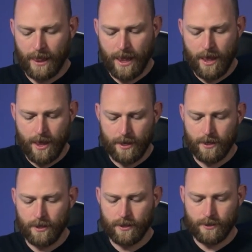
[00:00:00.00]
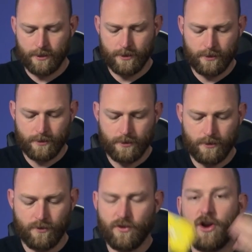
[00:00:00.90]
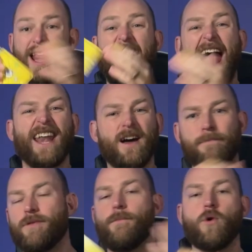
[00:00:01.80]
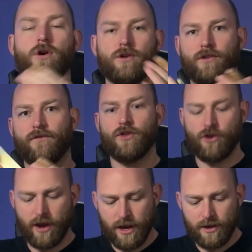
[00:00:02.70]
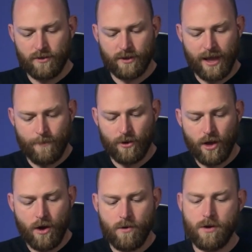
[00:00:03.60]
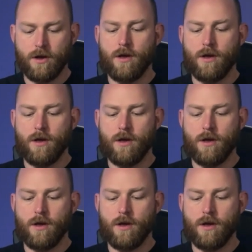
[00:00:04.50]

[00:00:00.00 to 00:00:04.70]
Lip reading: and they're gonna add up the further in the game you go.